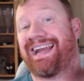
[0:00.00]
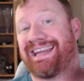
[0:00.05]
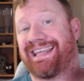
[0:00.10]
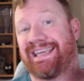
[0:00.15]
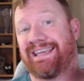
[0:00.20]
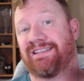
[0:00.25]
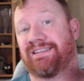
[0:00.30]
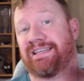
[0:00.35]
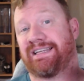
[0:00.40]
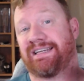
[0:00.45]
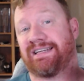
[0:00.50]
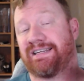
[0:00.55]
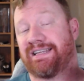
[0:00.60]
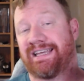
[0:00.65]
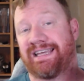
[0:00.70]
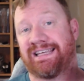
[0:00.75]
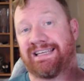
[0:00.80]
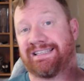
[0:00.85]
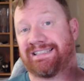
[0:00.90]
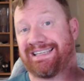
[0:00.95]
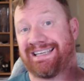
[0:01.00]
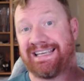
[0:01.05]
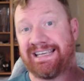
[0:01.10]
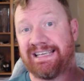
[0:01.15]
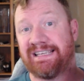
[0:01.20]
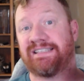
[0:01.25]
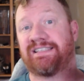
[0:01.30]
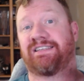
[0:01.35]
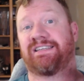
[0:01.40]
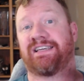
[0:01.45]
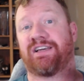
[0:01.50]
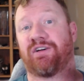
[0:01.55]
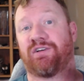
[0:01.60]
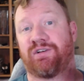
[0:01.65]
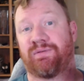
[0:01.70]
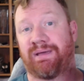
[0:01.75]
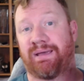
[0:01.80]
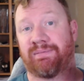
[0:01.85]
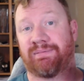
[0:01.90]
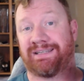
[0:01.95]
healing is easily going
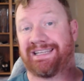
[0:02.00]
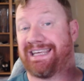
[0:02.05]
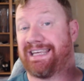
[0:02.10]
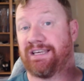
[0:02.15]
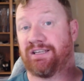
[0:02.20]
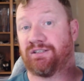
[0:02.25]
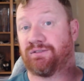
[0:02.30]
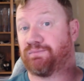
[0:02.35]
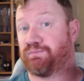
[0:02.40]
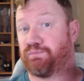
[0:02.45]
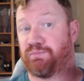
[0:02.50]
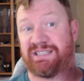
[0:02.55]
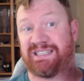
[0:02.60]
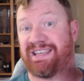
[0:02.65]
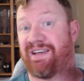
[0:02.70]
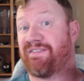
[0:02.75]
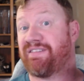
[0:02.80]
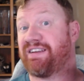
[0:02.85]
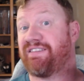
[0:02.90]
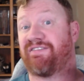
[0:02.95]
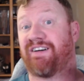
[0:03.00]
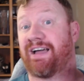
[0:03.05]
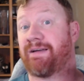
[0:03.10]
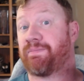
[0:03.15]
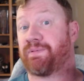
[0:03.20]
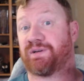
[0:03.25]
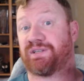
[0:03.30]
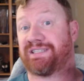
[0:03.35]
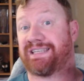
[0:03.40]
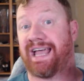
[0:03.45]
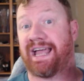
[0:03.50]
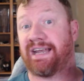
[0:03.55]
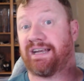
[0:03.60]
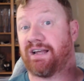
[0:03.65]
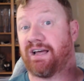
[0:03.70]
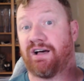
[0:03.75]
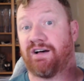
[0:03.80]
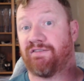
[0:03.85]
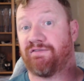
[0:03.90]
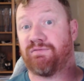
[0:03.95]
to be able to heal 75%
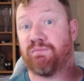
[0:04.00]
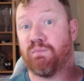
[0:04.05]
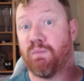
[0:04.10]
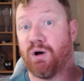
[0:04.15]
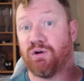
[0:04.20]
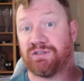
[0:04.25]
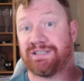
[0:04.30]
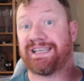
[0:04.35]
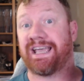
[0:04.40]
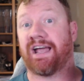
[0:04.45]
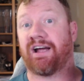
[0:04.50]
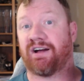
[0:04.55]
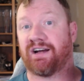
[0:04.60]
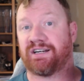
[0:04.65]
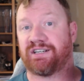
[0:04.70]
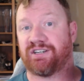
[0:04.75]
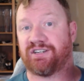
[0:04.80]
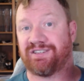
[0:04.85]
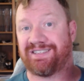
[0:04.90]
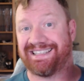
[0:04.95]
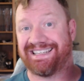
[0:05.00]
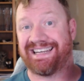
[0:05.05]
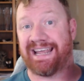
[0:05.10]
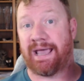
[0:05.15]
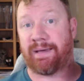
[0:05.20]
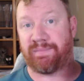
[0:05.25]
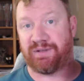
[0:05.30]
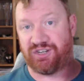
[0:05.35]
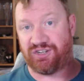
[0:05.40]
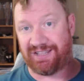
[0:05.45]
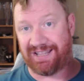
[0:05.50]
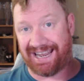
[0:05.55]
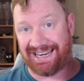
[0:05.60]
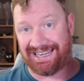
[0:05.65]
of most characters, the damage they